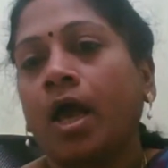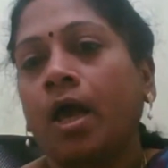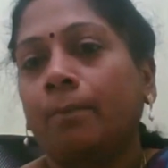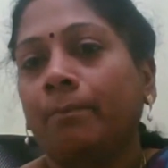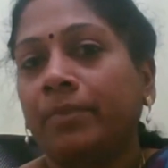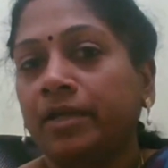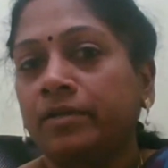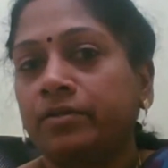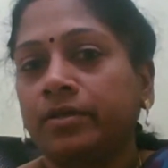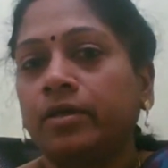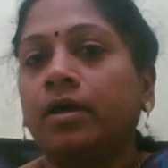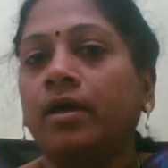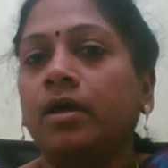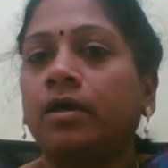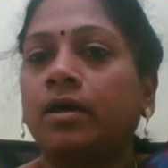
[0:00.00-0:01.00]
But
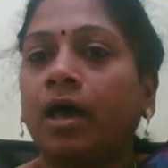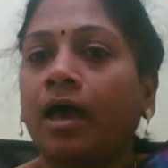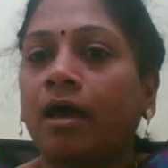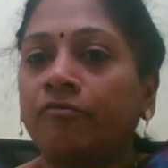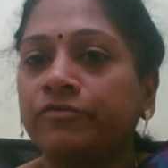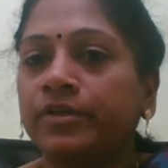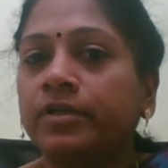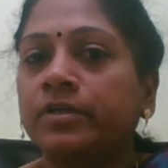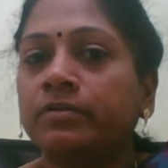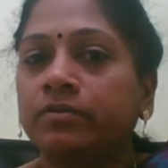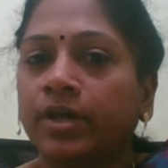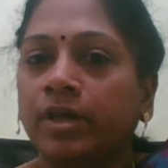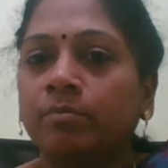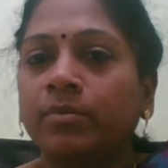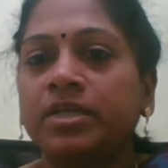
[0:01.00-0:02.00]
after
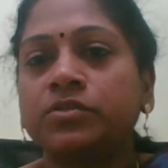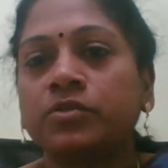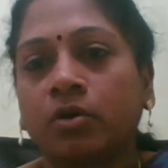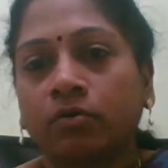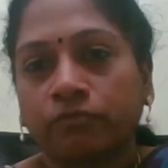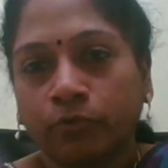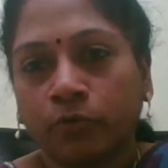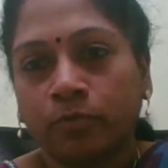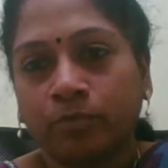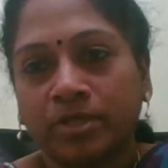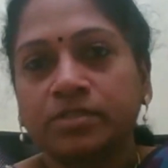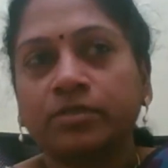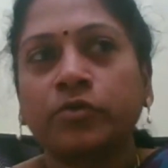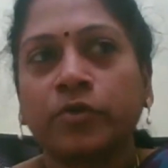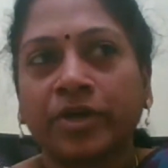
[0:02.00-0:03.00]
3 months or 4
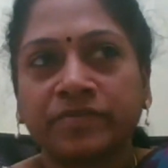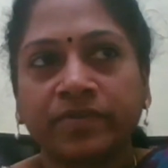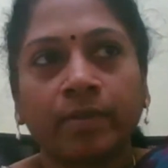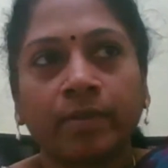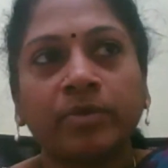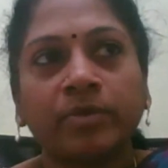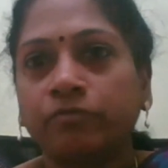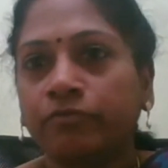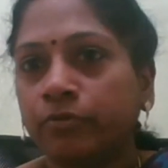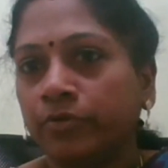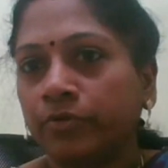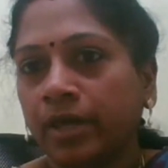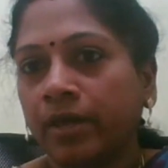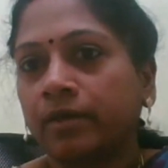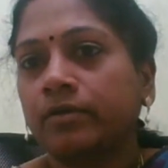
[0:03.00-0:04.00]
months, so example, if you
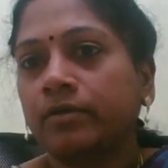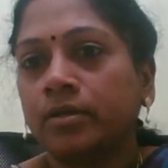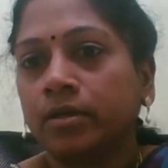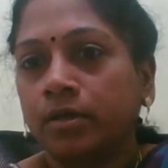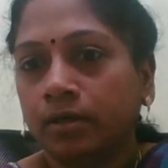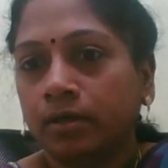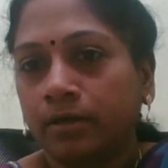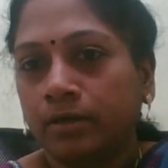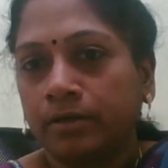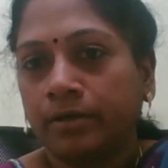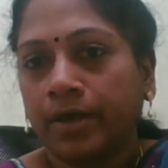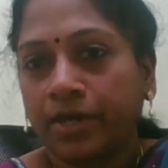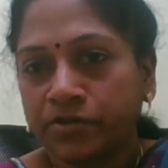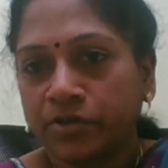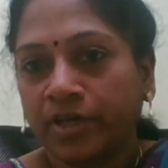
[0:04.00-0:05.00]
take
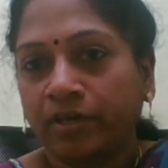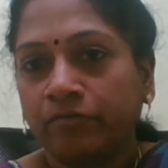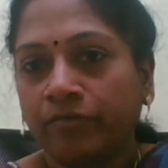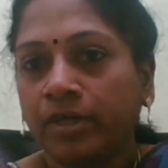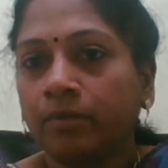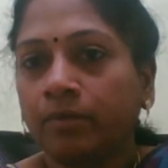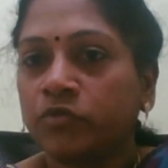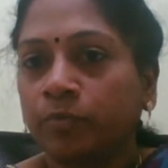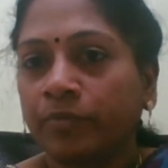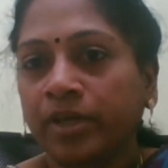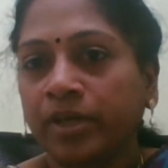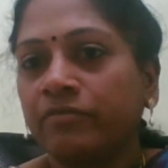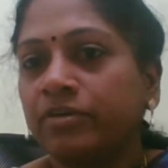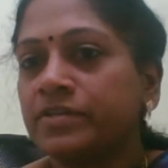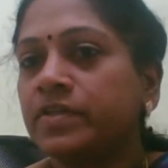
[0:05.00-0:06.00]
HIV, so
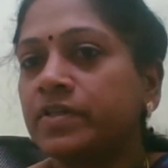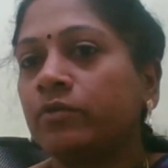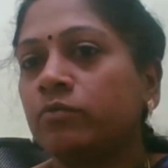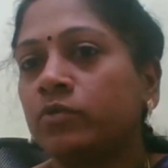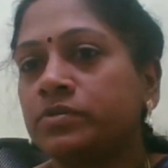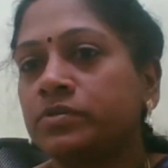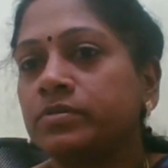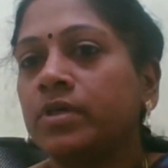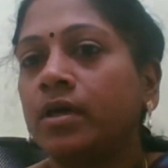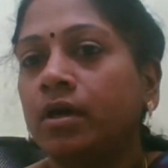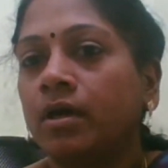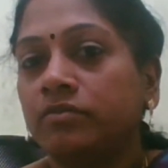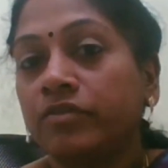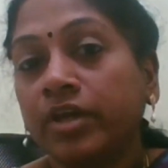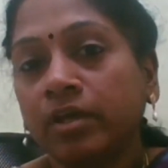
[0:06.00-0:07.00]
previously it was
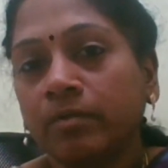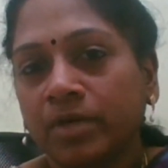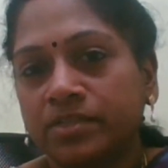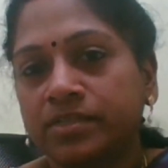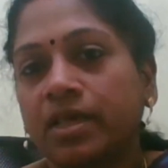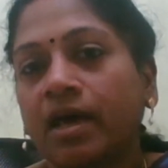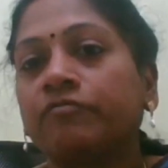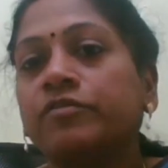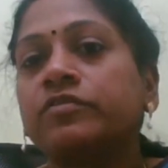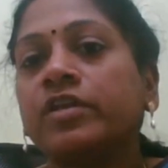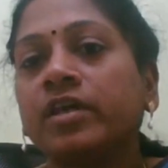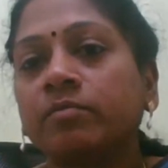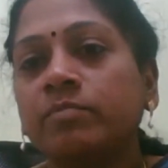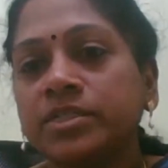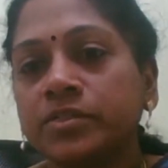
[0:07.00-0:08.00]
3 months. After 3
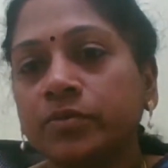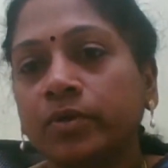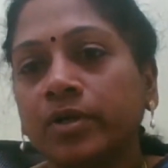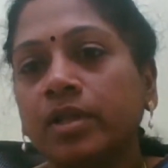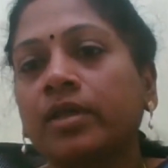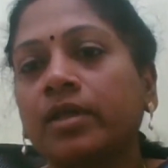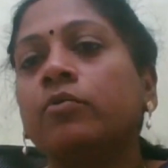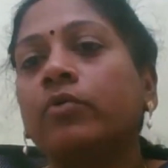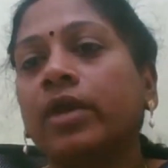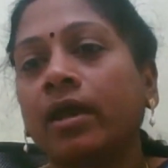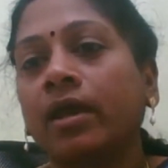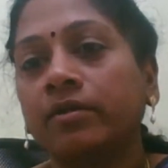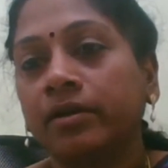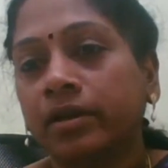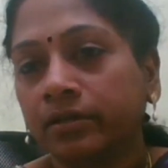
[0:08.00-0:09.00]
months only, you can
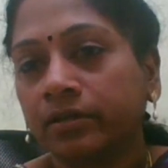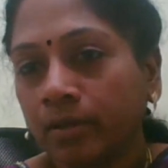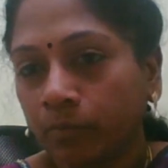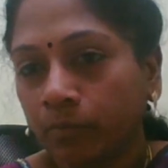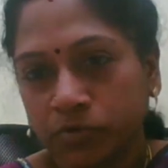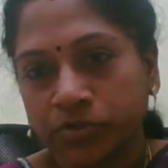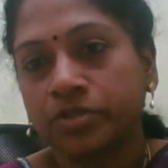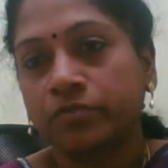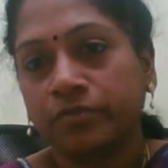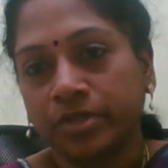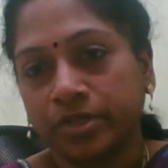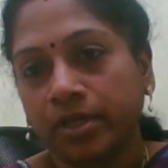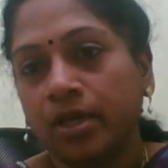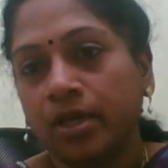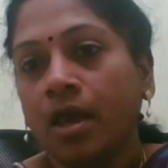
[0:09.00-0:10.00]
detect the positivity.
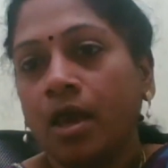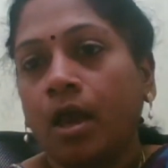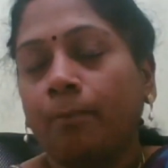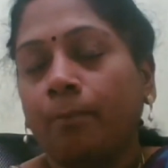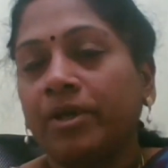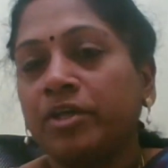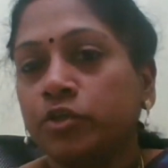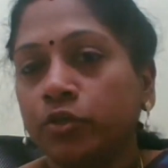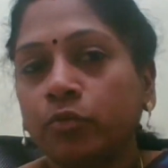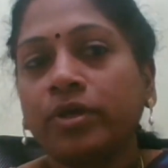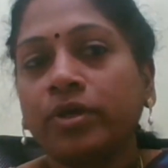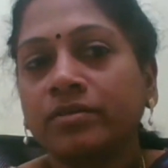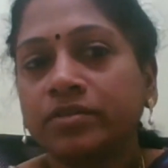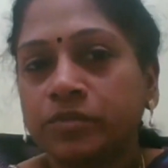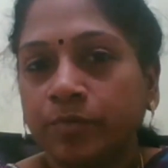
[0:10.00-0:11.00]
But during
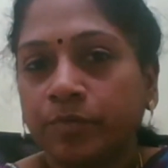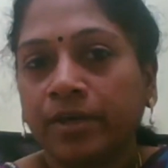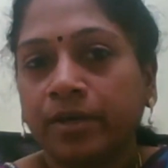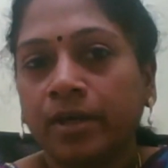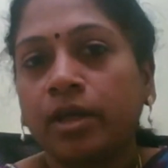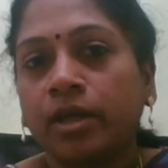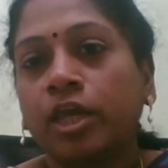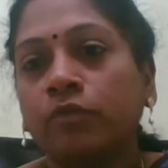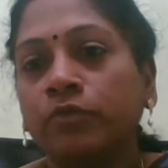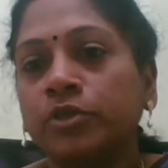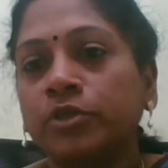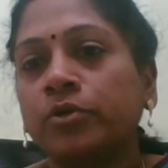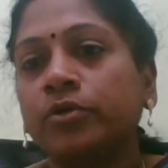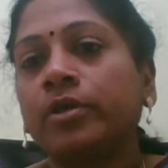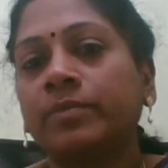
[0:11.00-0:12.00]
this period, even
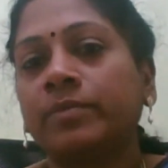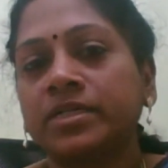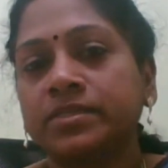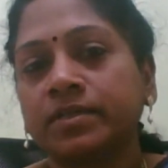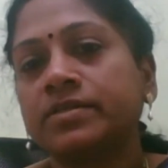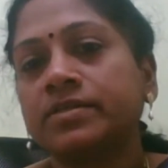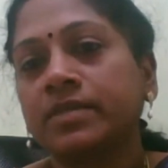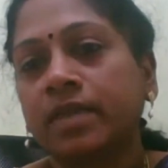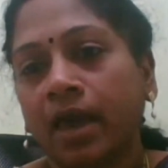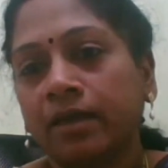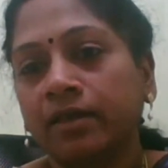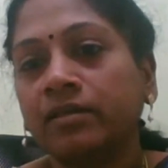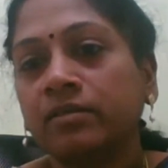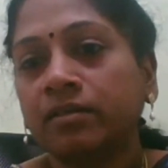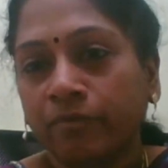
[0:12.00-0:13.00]
though the person is
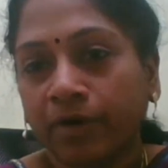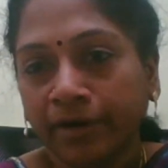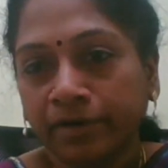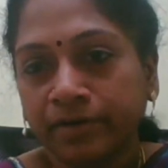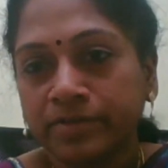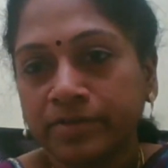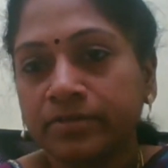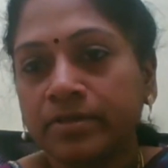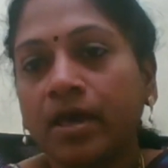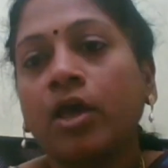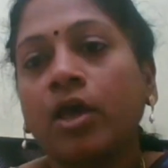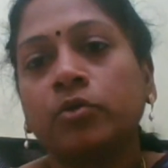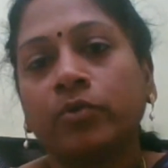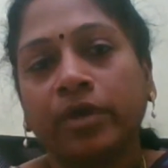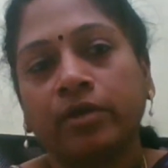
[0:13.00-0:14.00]
carrying the virus,
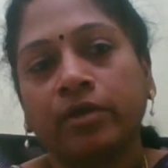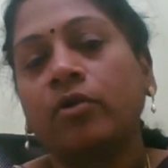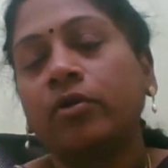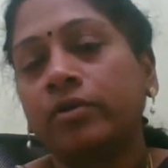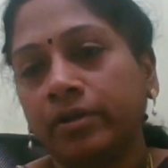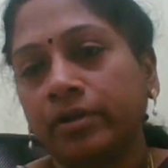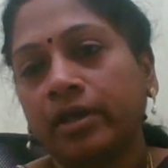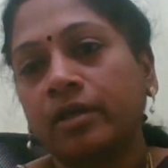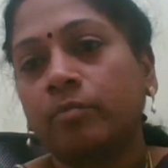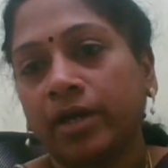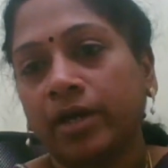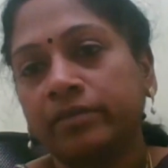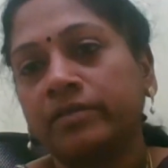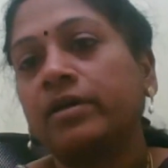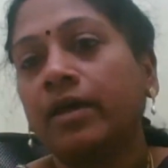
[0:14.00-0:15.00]
you cannot detect by
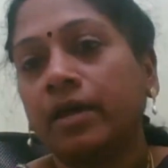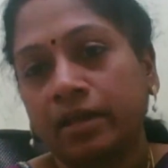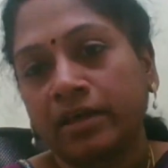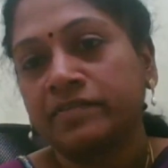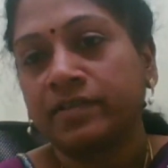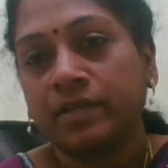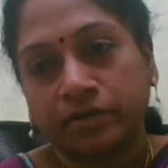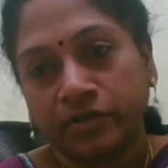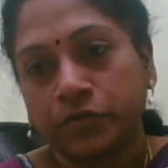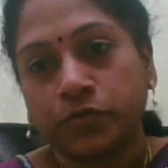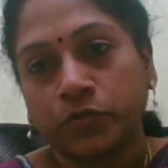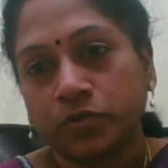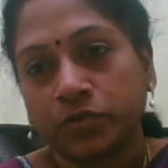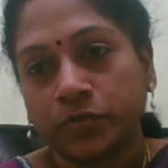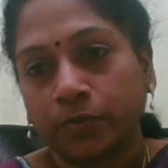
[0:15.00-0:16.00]
the ELISA test
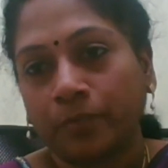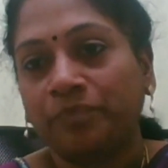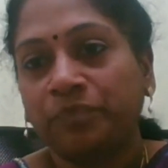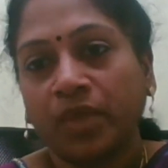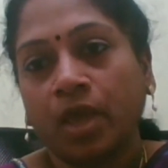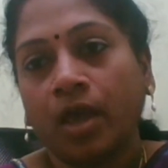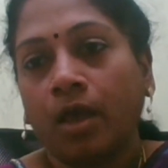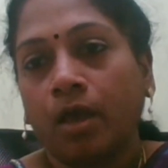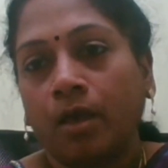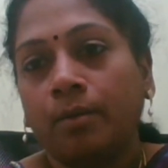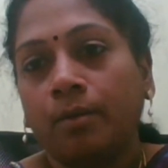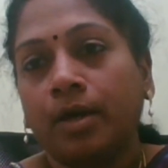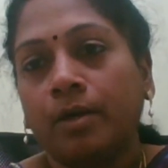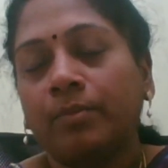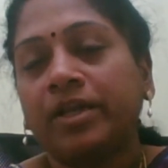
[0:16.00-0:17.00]
also.
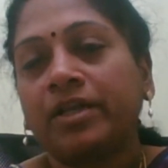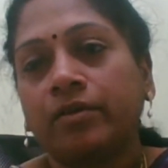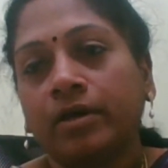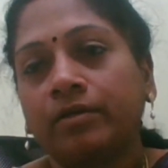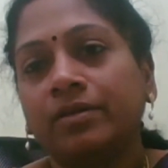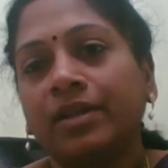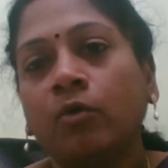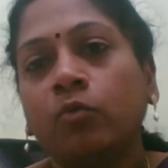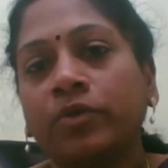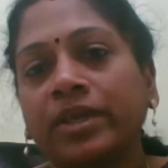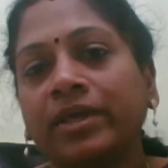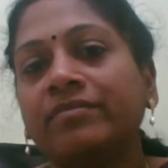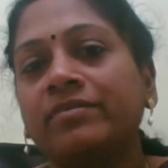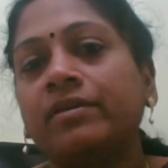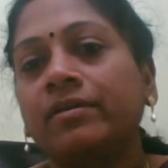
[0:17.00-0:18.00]
But now
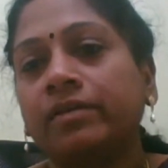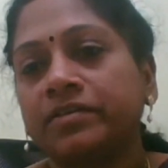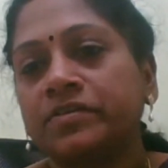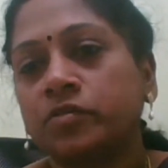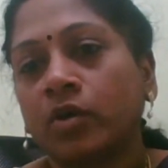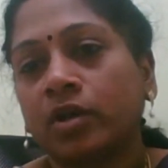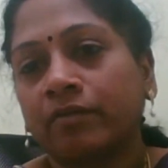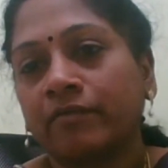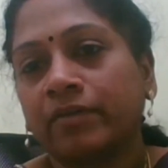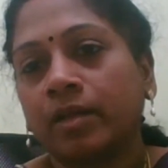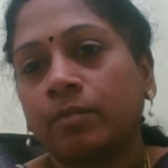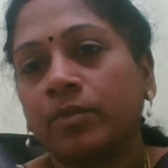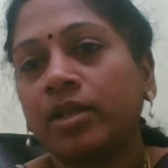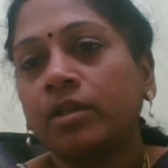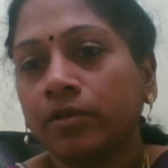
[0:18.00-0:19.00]
recent tests are
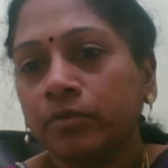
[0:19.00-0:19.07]
available.